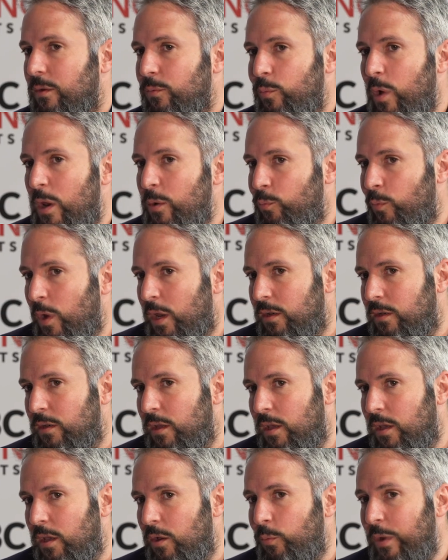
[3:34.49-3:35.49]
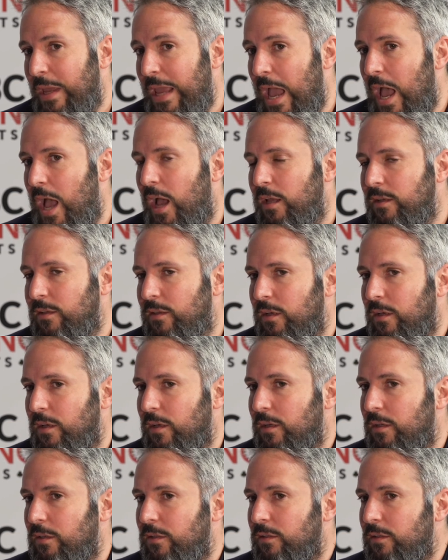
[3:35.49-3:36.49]
When we had
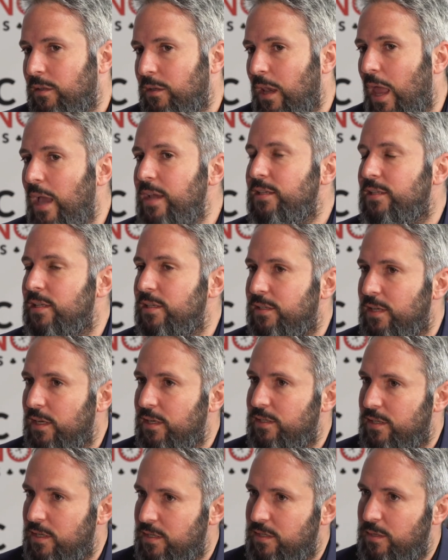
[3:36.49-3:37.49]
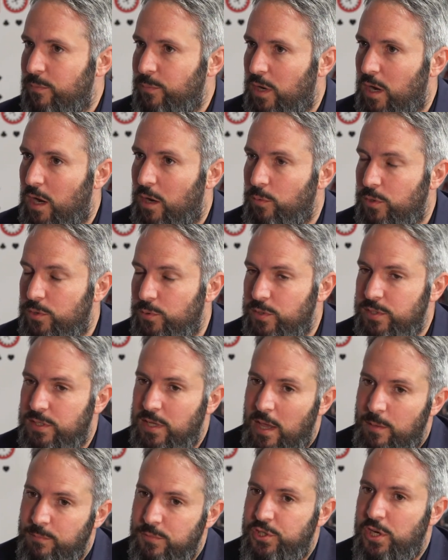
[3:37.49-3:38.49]
the licensing system here, which was
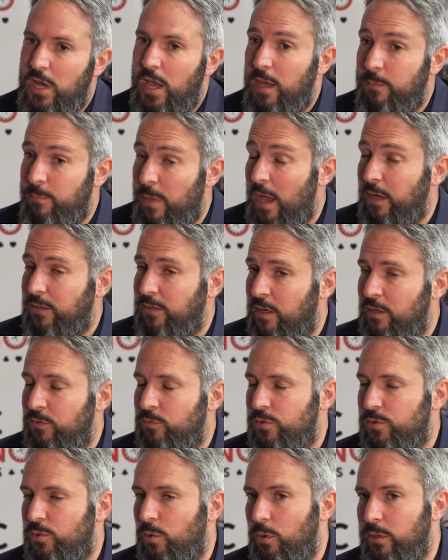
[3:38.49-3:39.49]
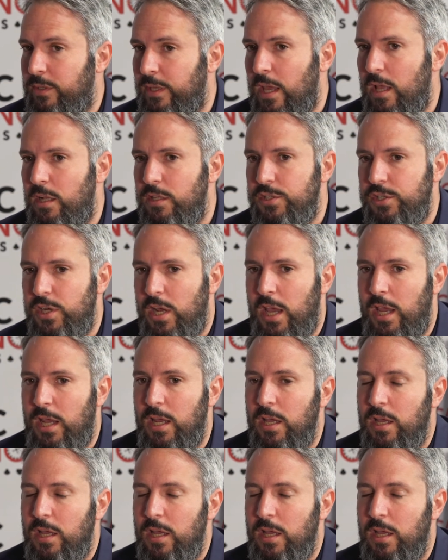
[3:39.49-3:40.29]
the MGA, back then it was called the LGA,